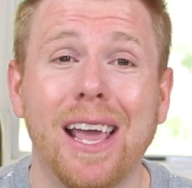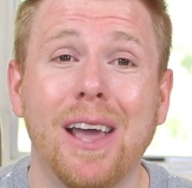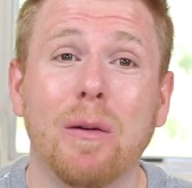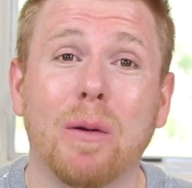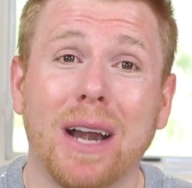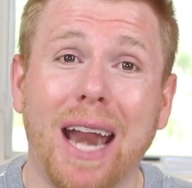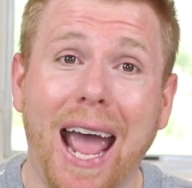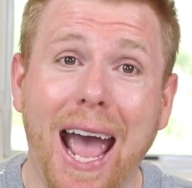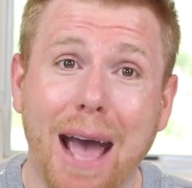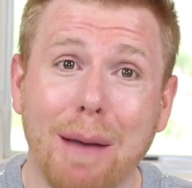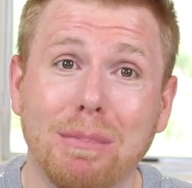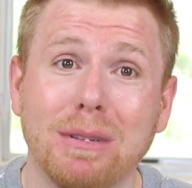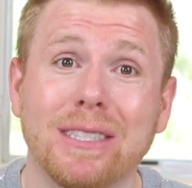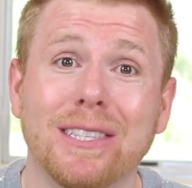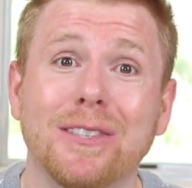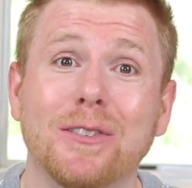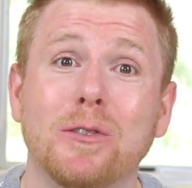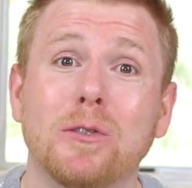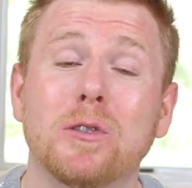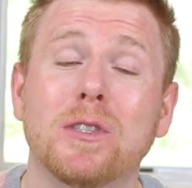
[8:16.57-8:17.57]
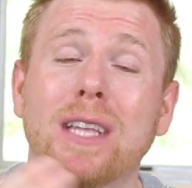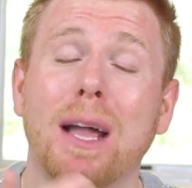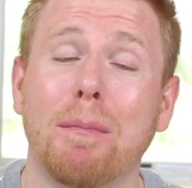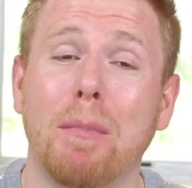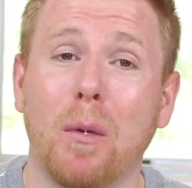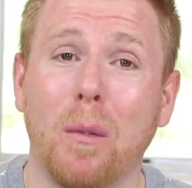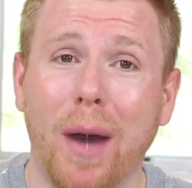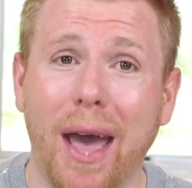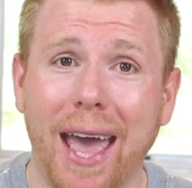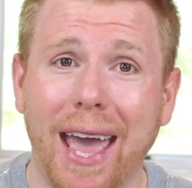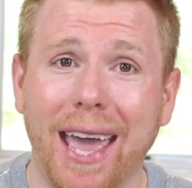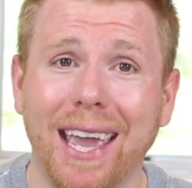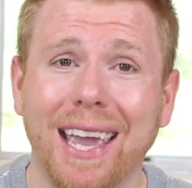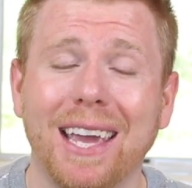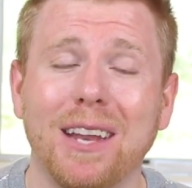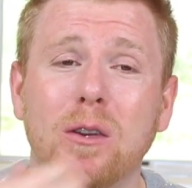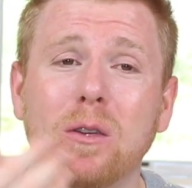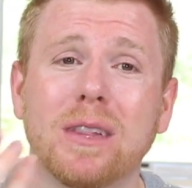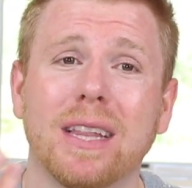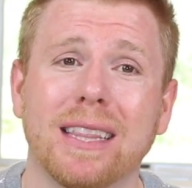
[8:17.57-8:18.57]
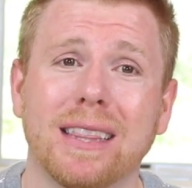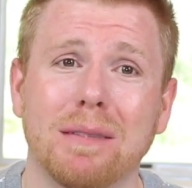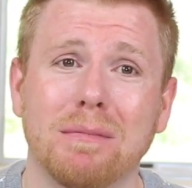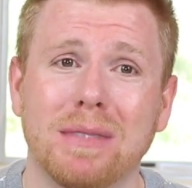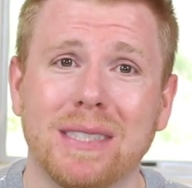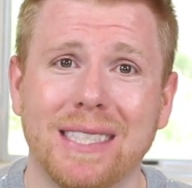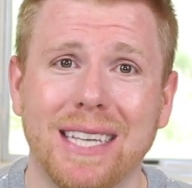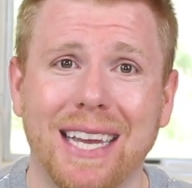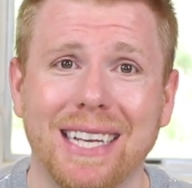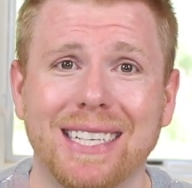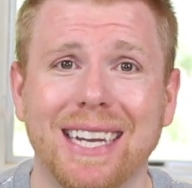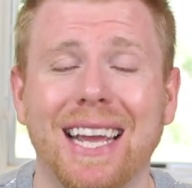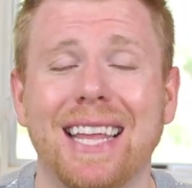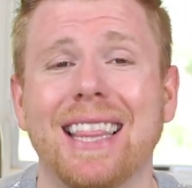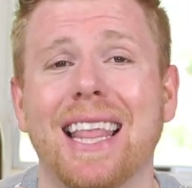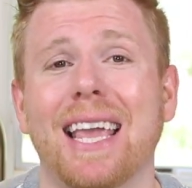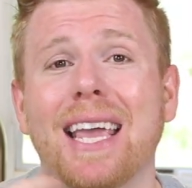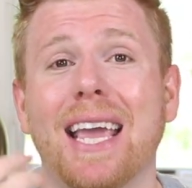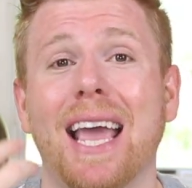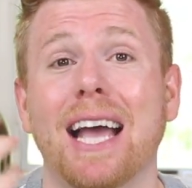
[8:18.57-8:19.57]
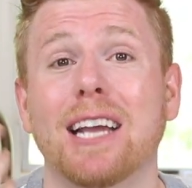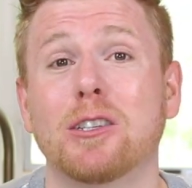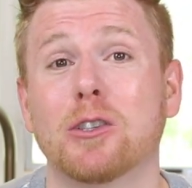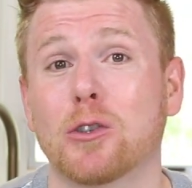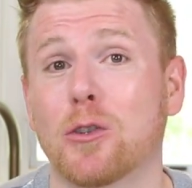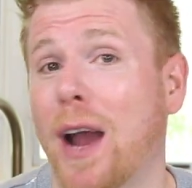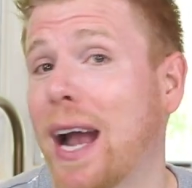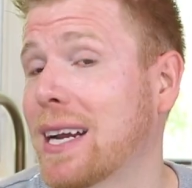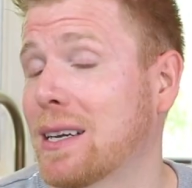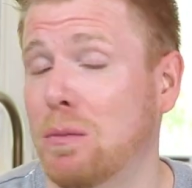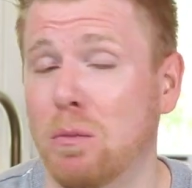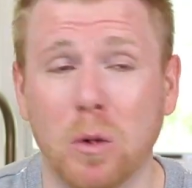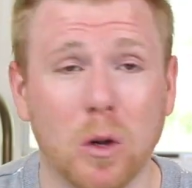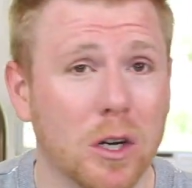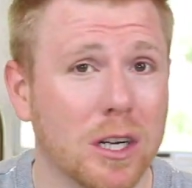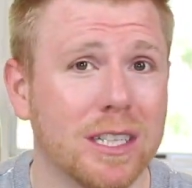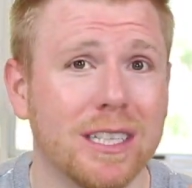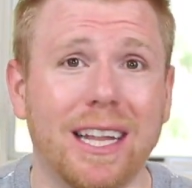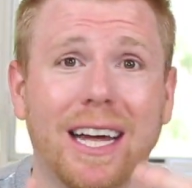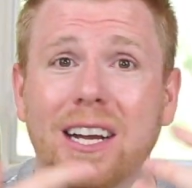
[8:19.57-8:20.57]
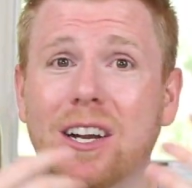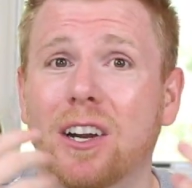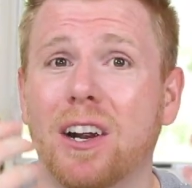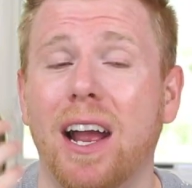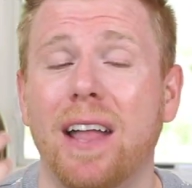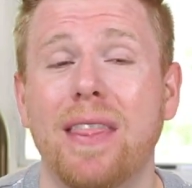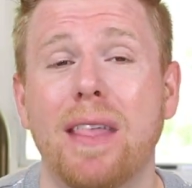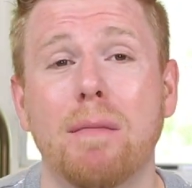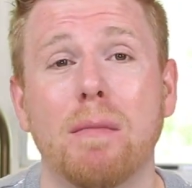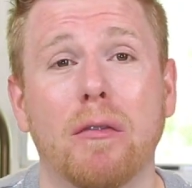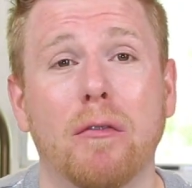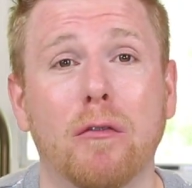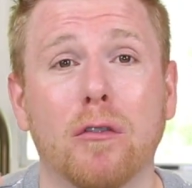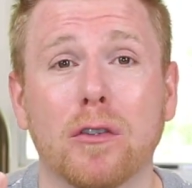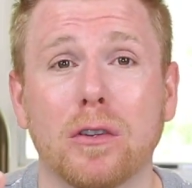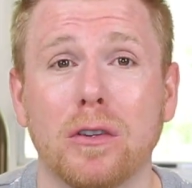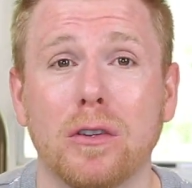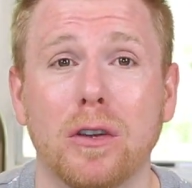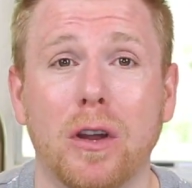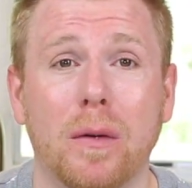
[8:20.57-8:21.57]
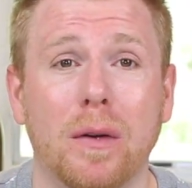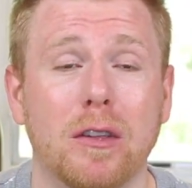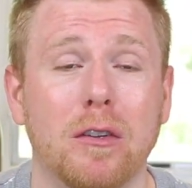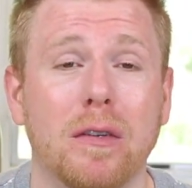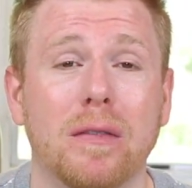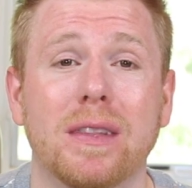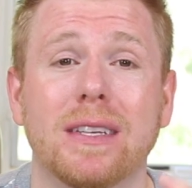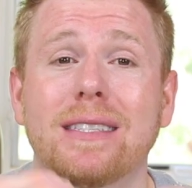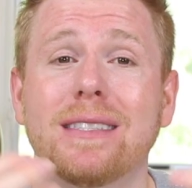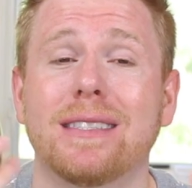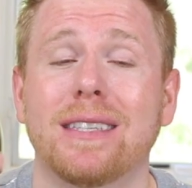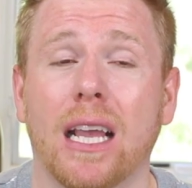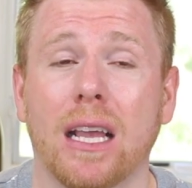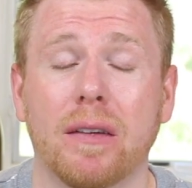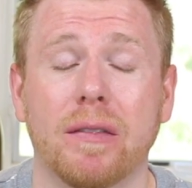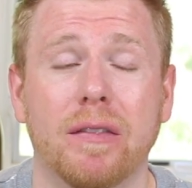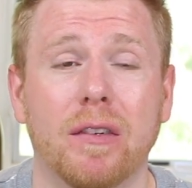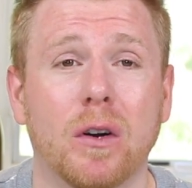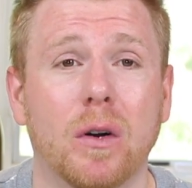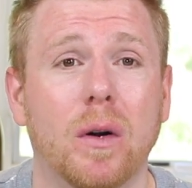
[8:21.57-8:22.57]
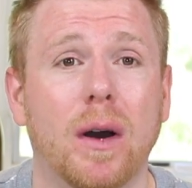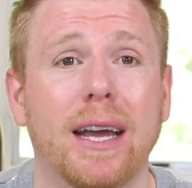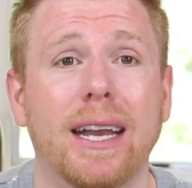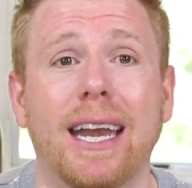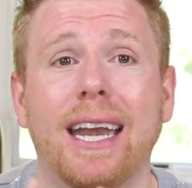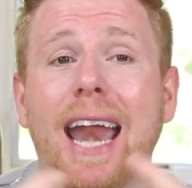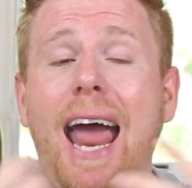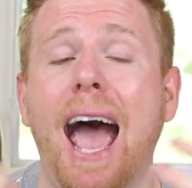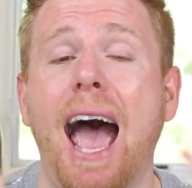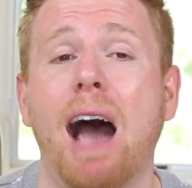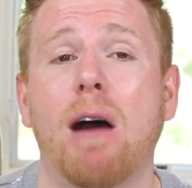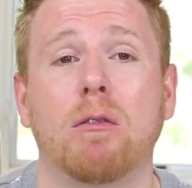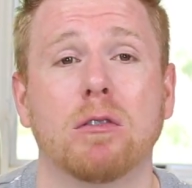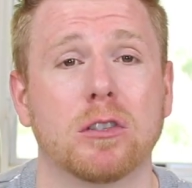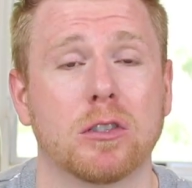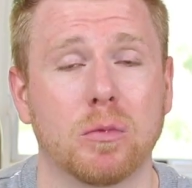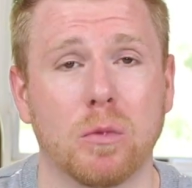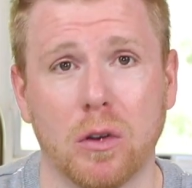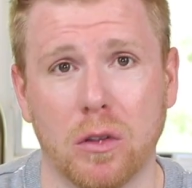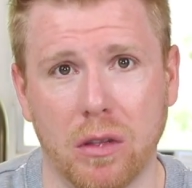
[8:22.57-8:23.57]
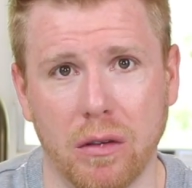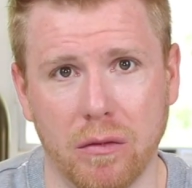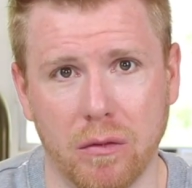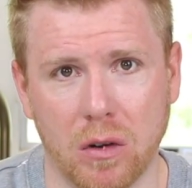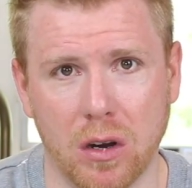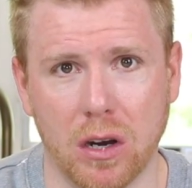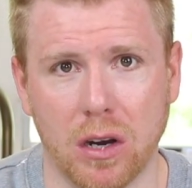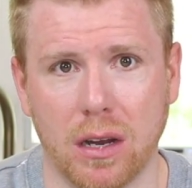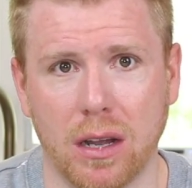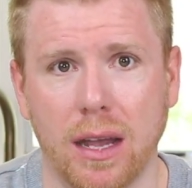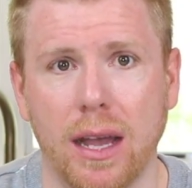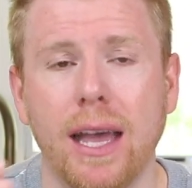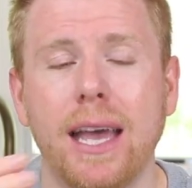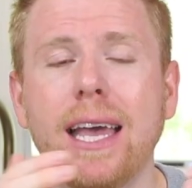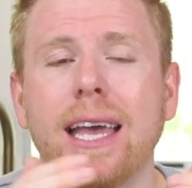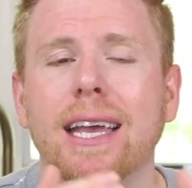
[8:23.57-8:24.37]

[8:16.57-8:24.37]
And what happens is you step away and you let them sit and they attract more clutter. And then before you know it, you have this sink full and an hour's worth of work.